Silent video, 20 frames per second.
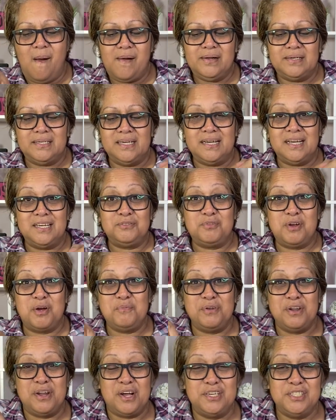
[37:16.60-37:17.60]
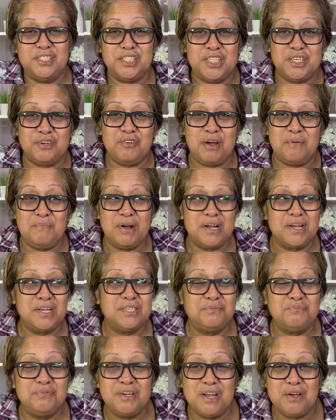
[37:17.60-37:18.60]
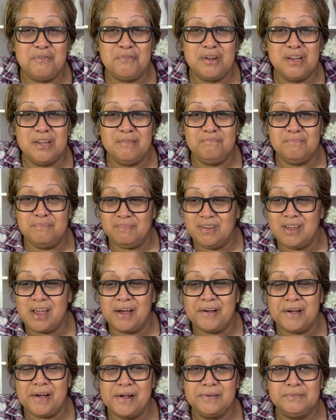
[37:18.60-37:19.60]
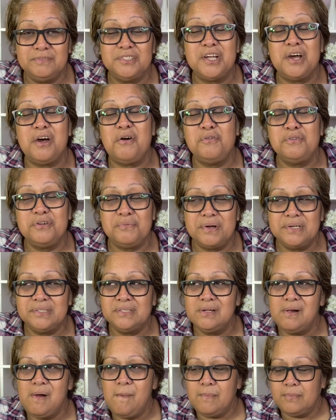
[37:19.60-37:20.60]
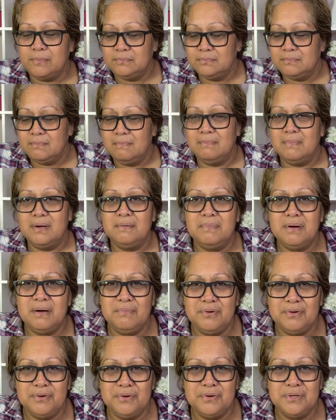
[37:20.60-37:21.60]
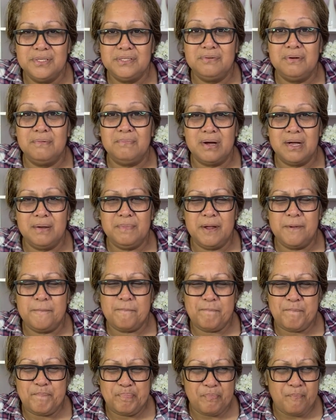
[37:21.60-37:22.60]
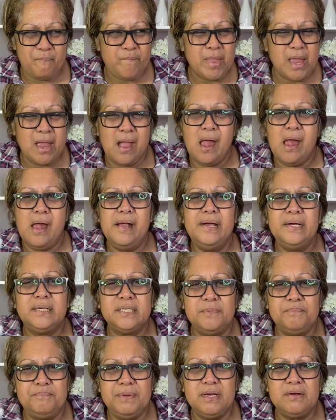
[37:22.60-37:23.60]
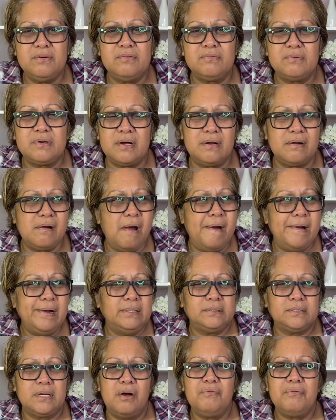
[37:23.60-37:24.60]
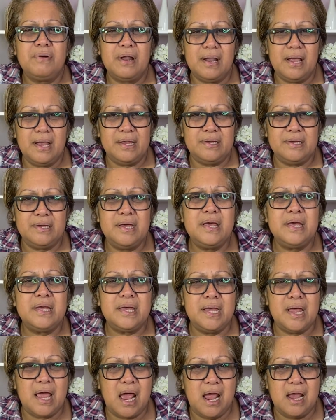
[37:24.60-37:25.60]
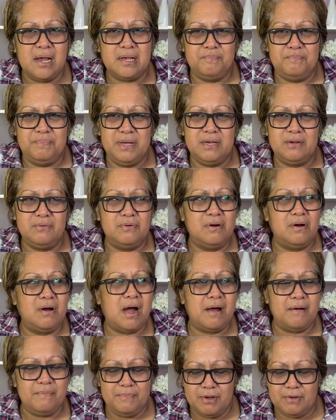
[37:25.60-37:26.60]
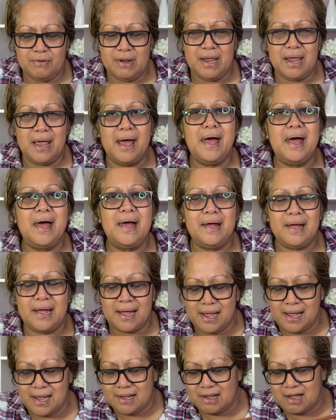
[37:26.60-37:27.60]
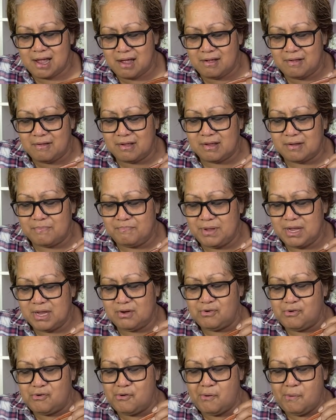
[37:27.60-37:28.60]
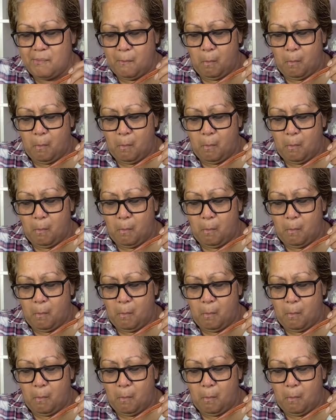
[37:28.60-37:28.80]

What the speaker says: that's why when I used to grow my kids when they were younger, the older ones, my mum would always remind me, e ke piko ka like kikia, ke piko mio leanga, ke piko,